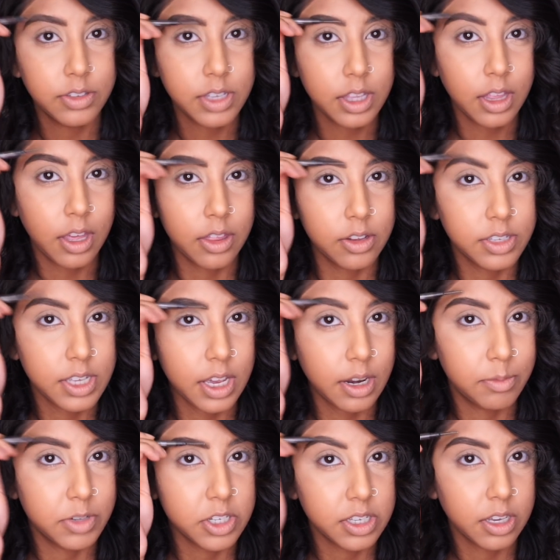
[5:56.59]
Using the other side,
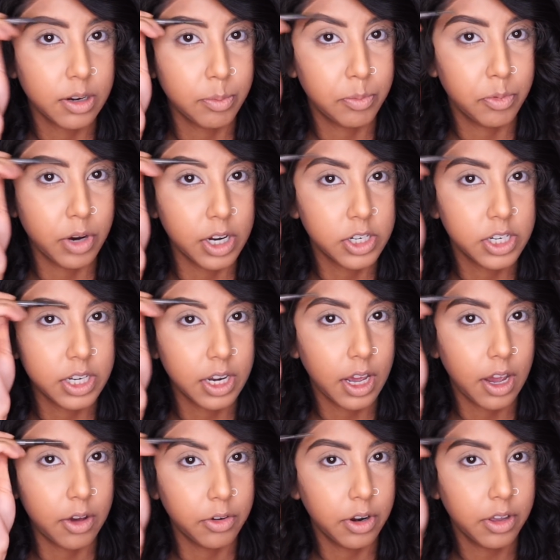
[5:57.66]
I'm just gonna brush it
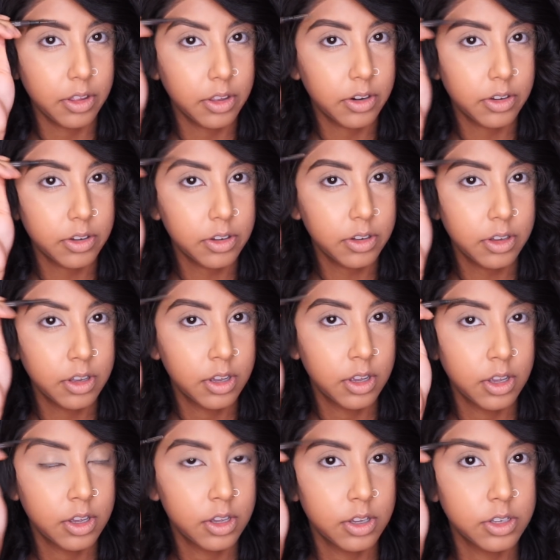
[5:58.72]
out a little
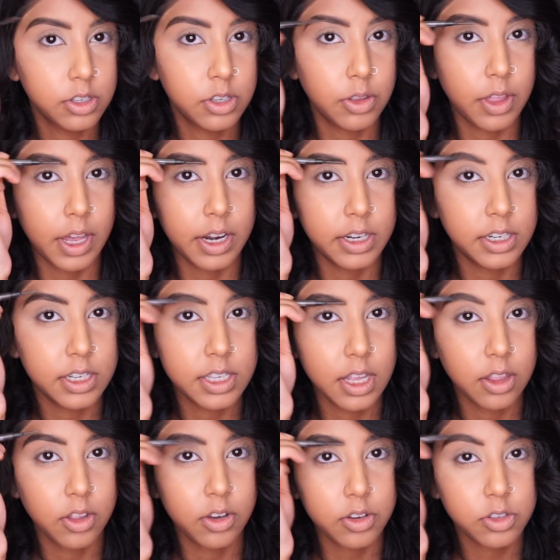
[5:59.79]
so that it
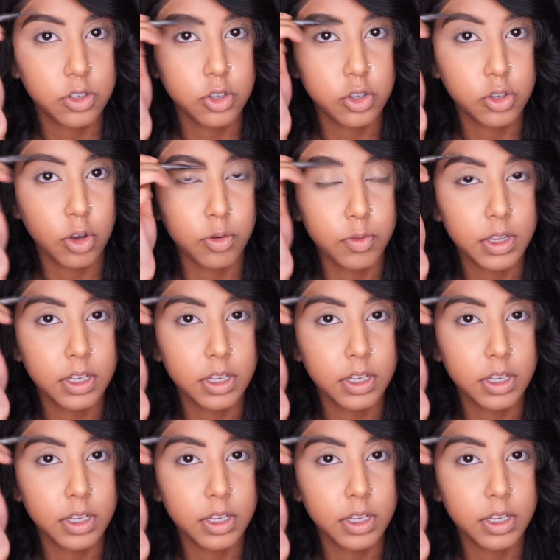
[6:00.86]
doesn't look so